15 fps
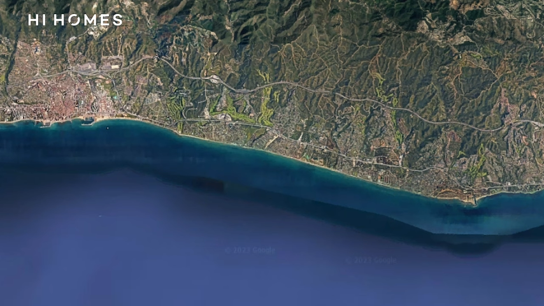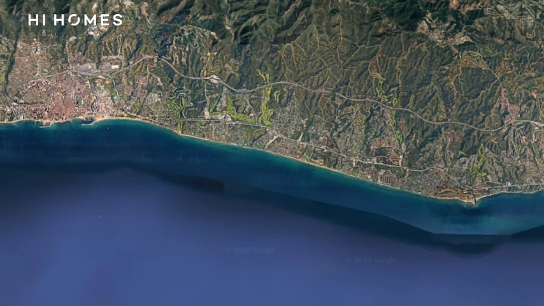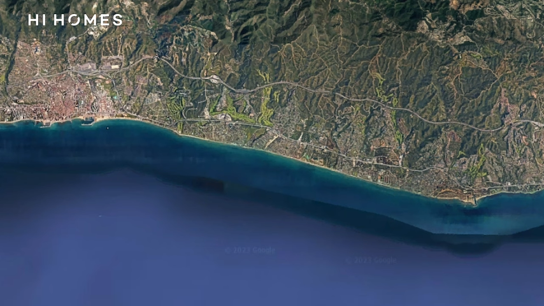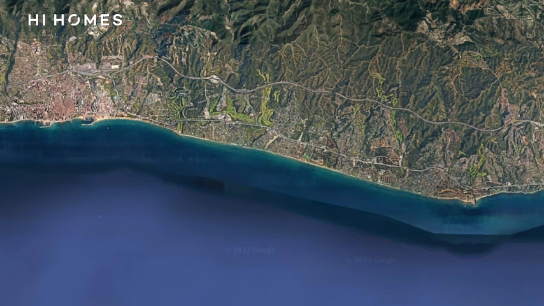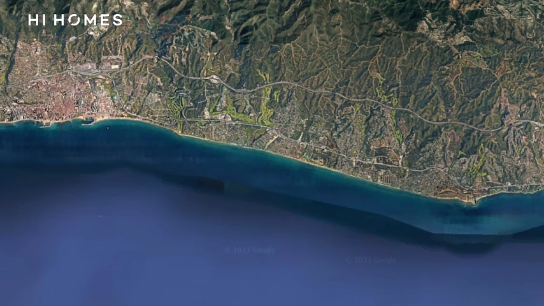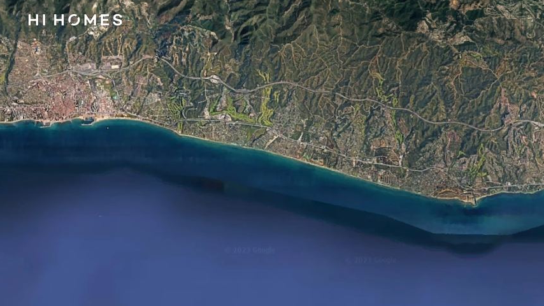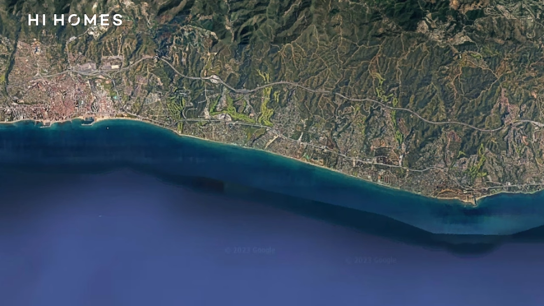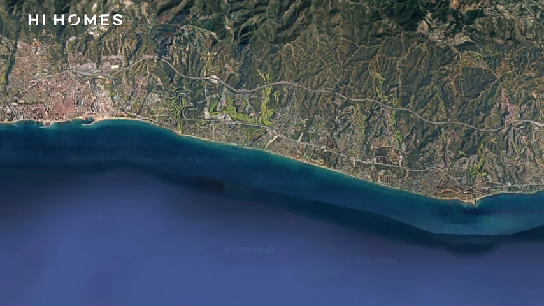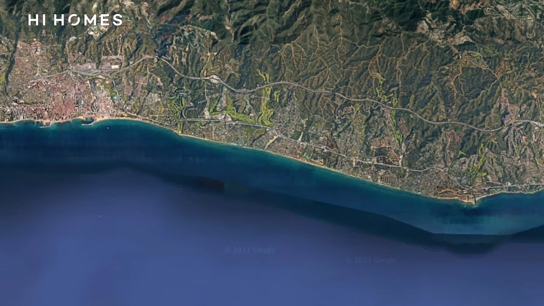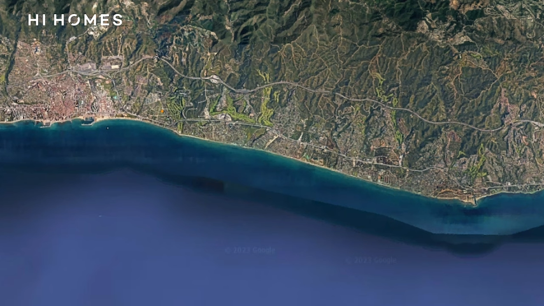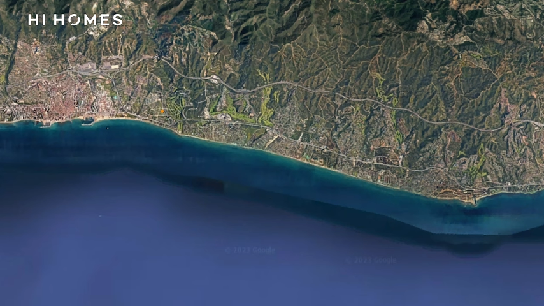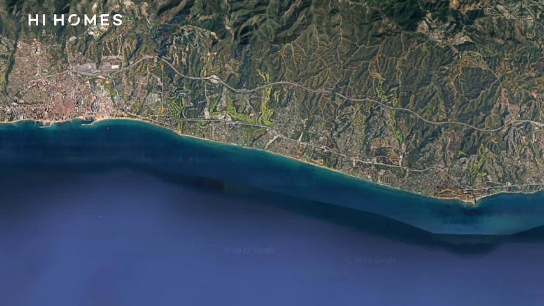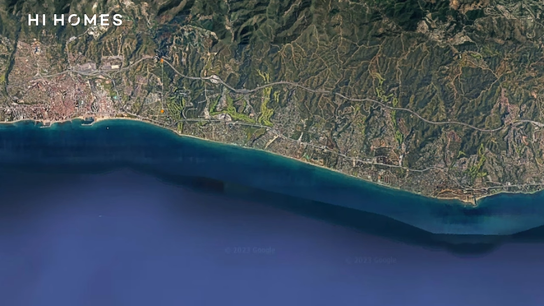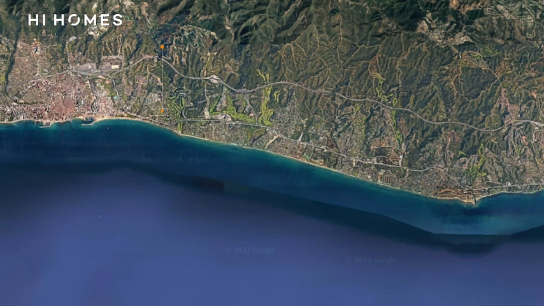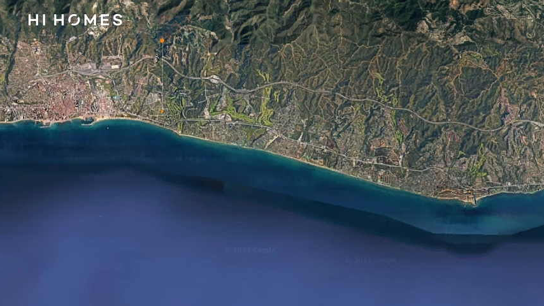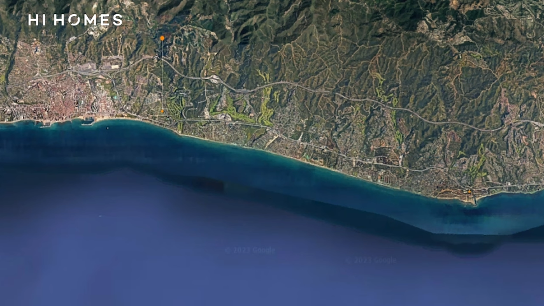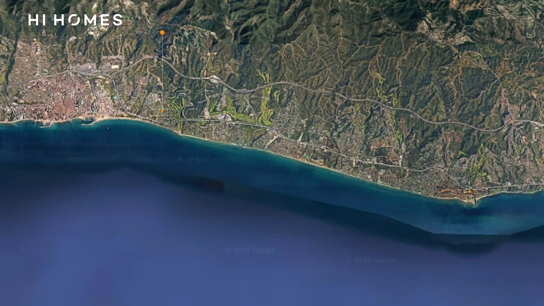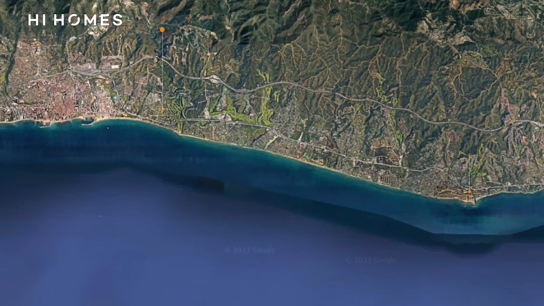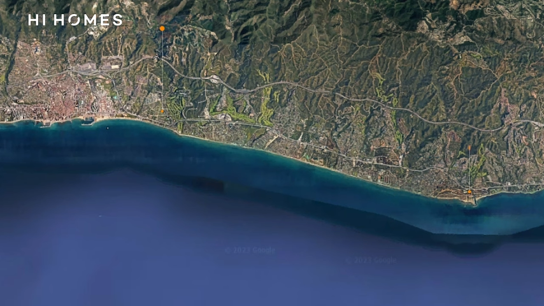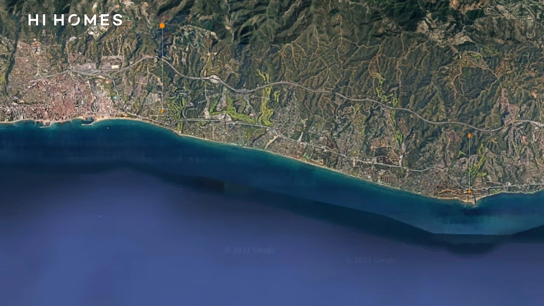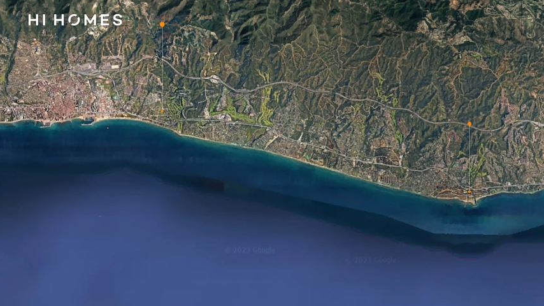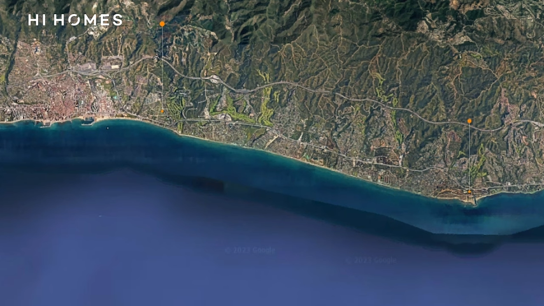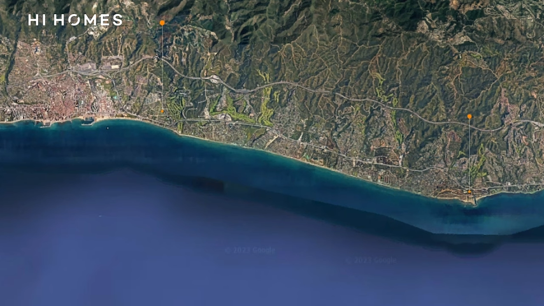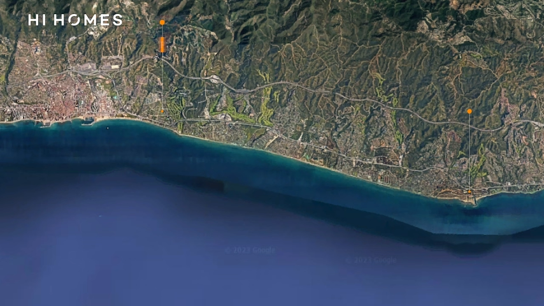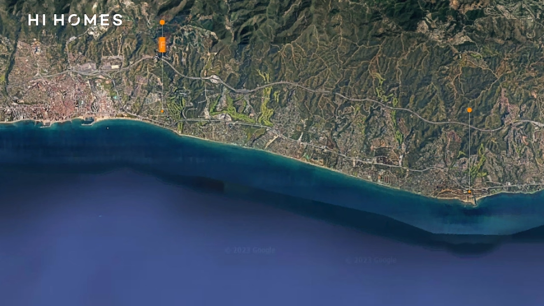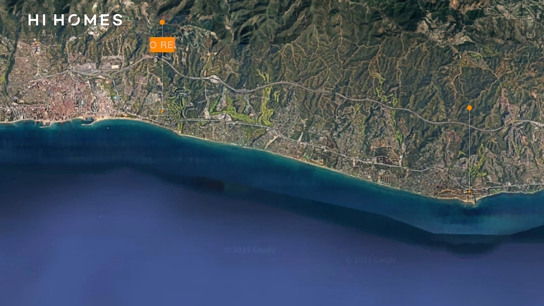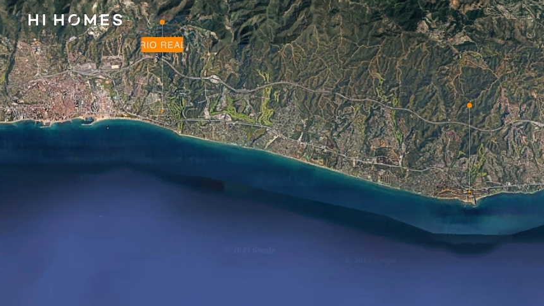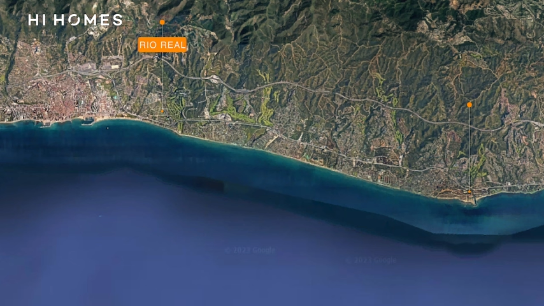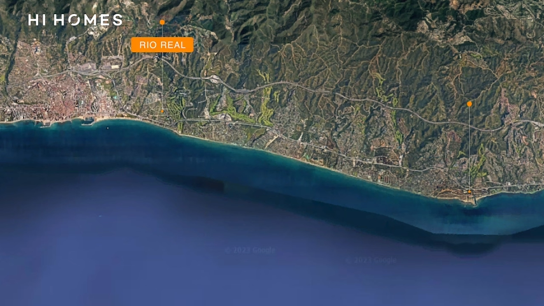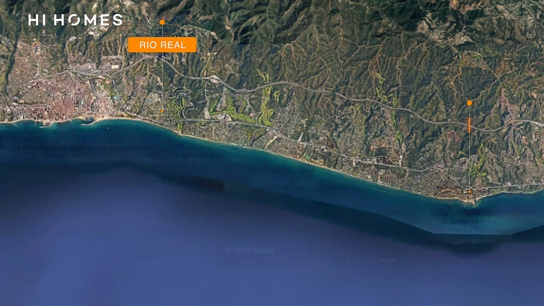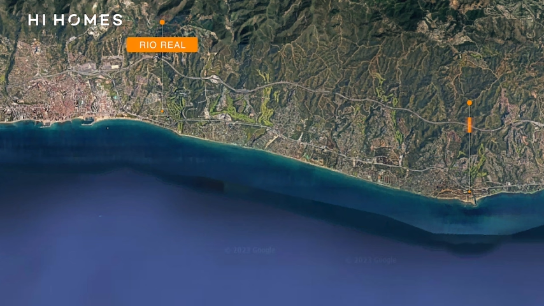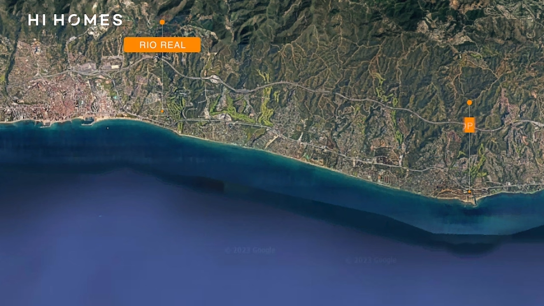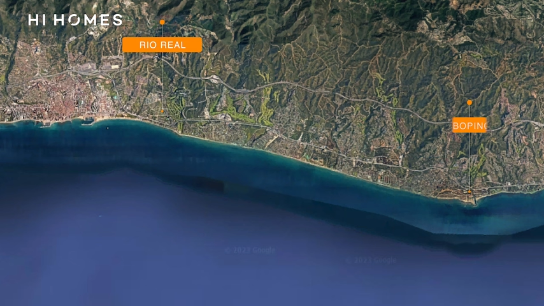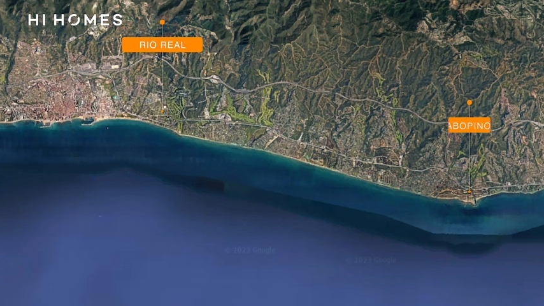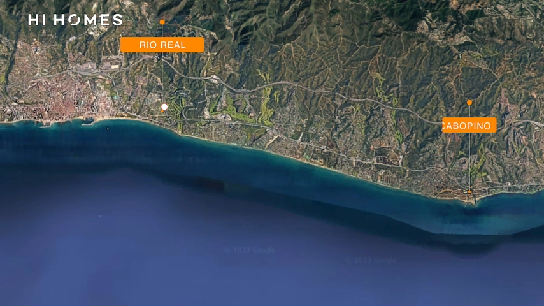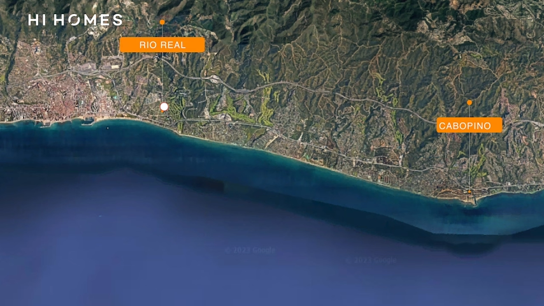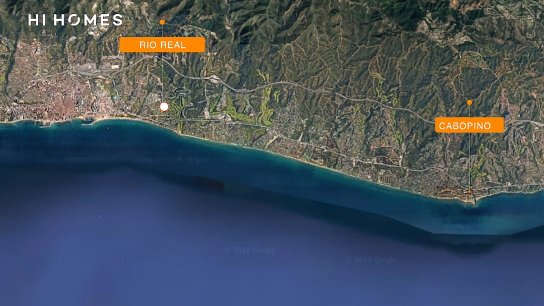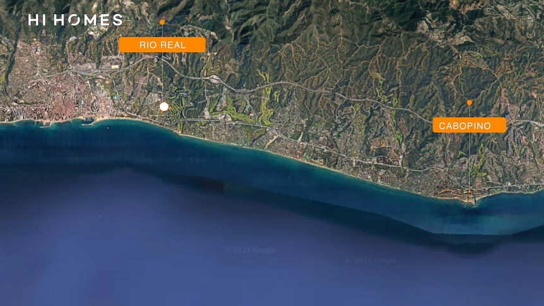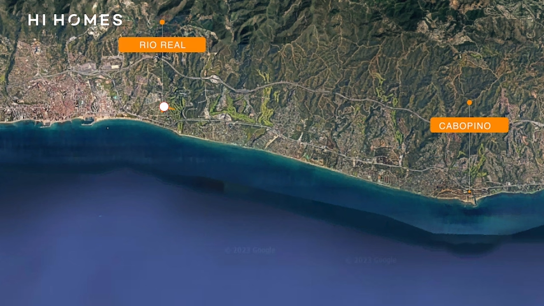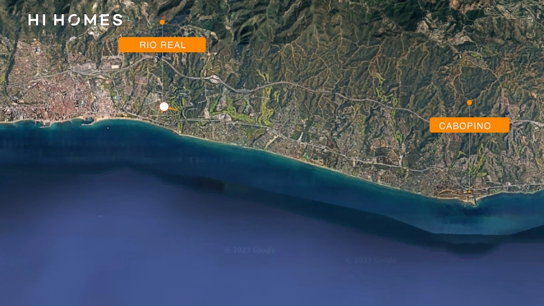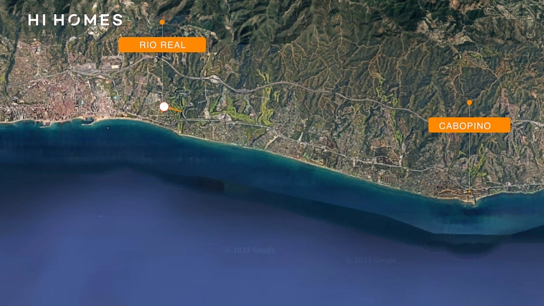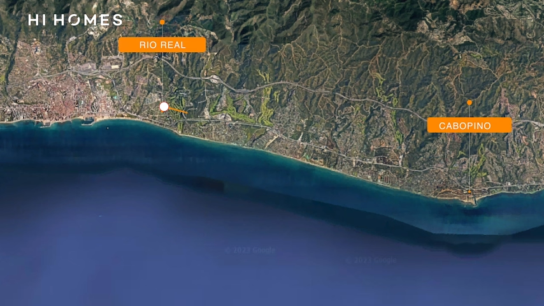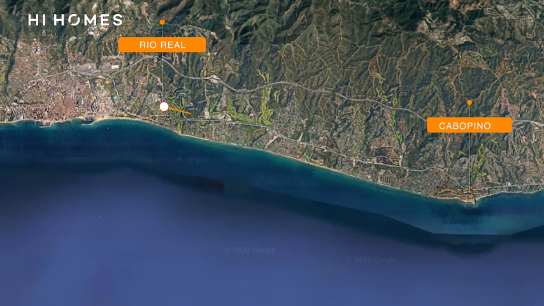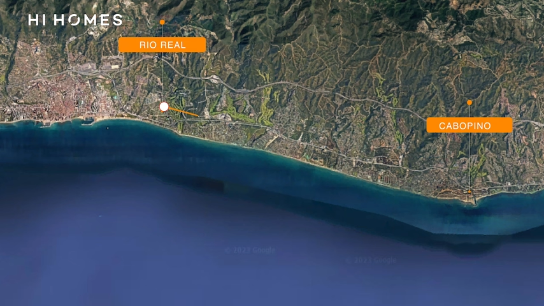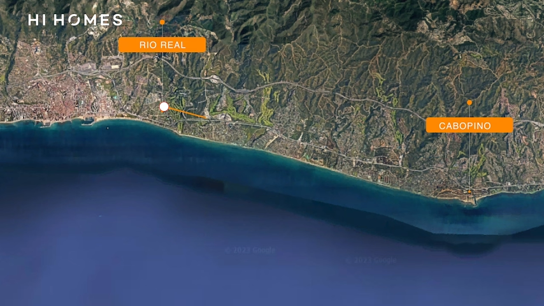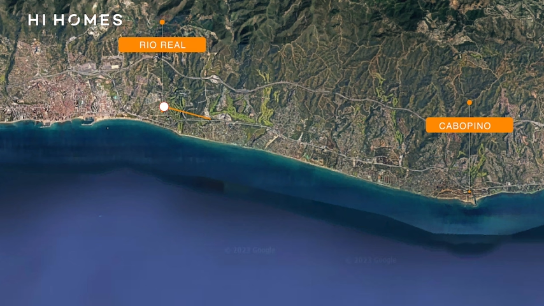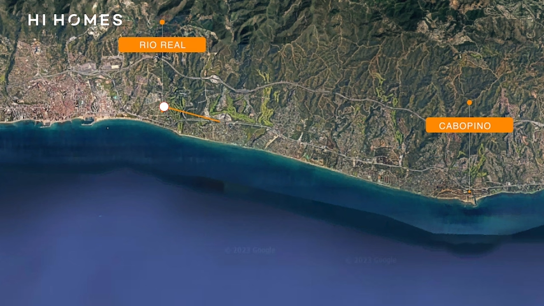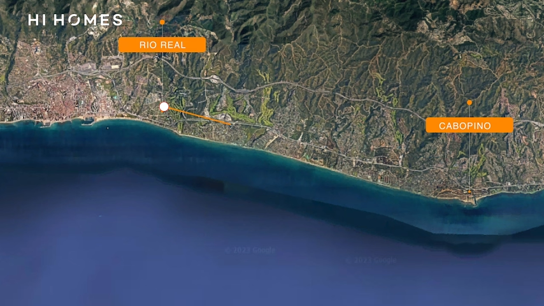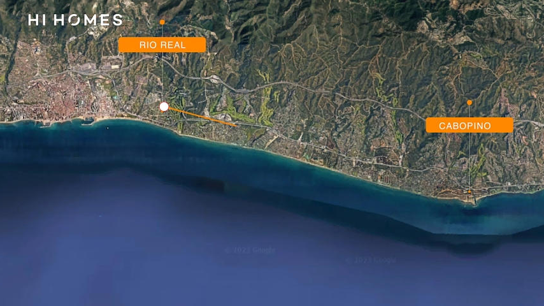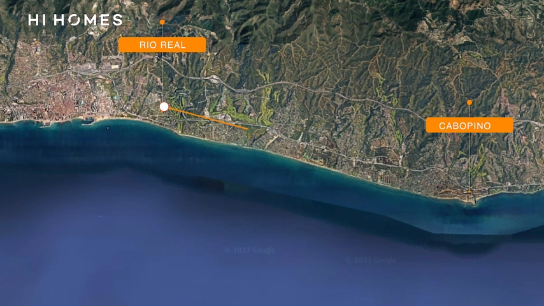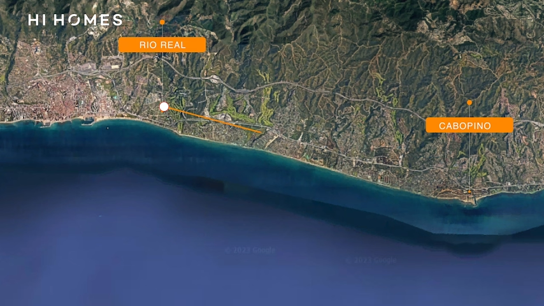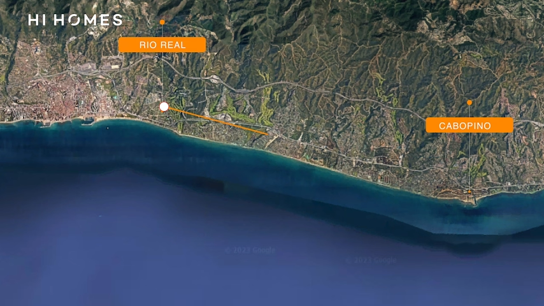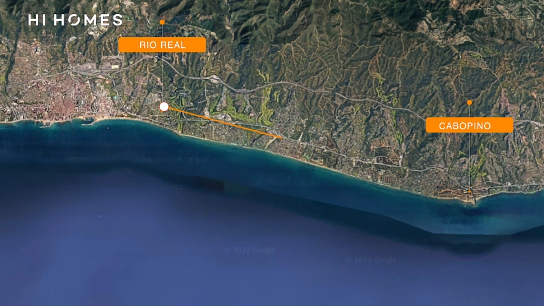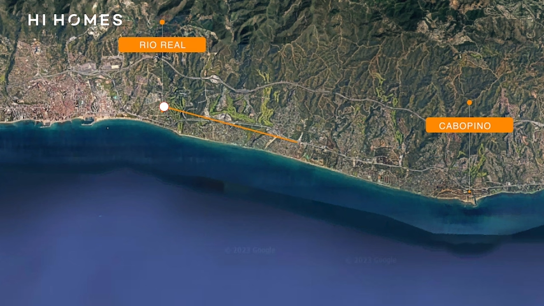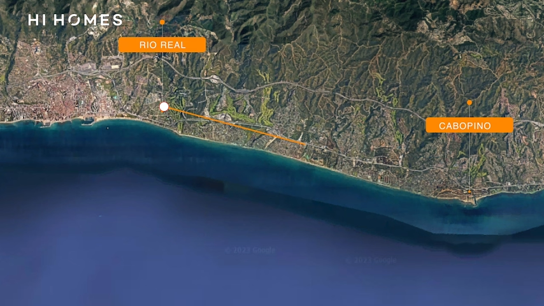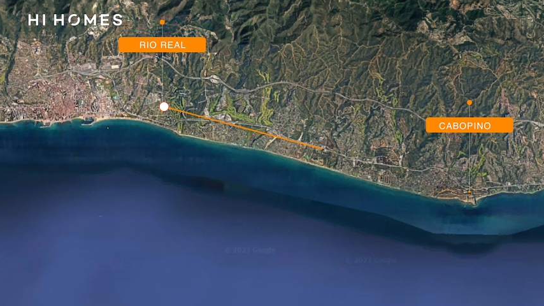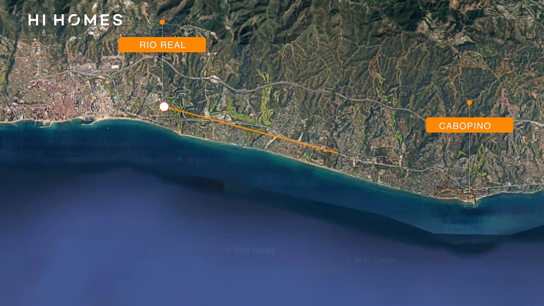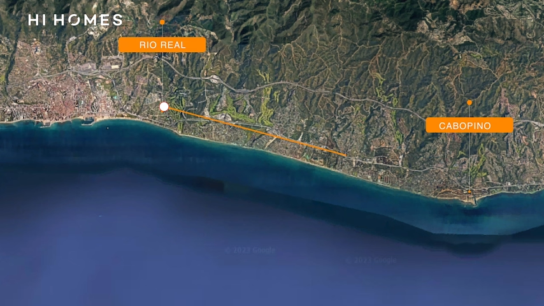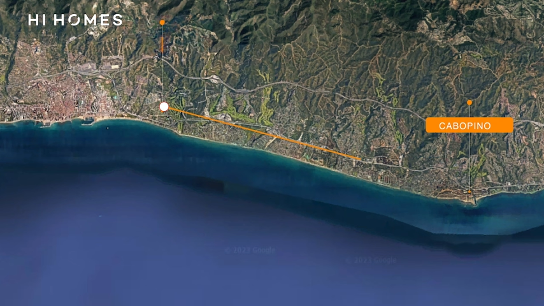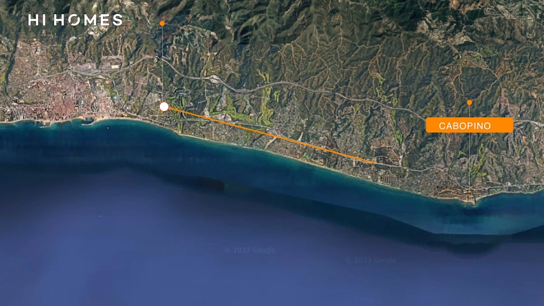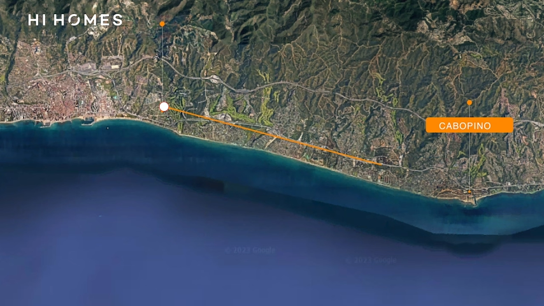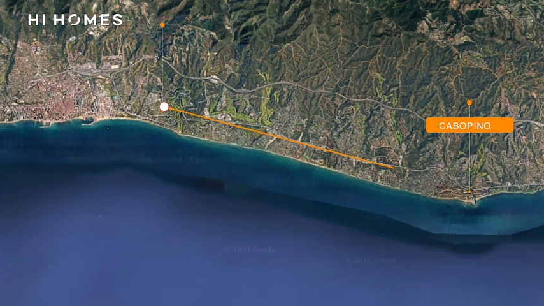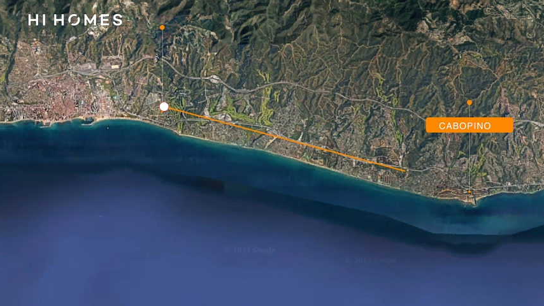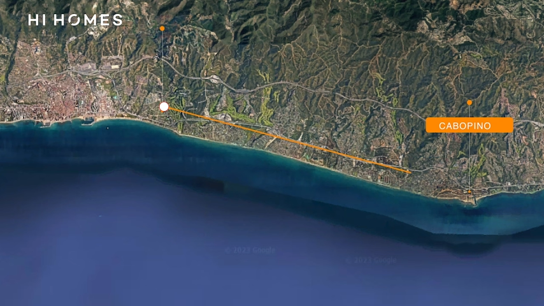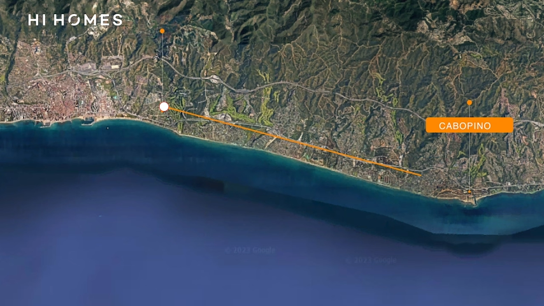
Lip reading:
(no speaker visible)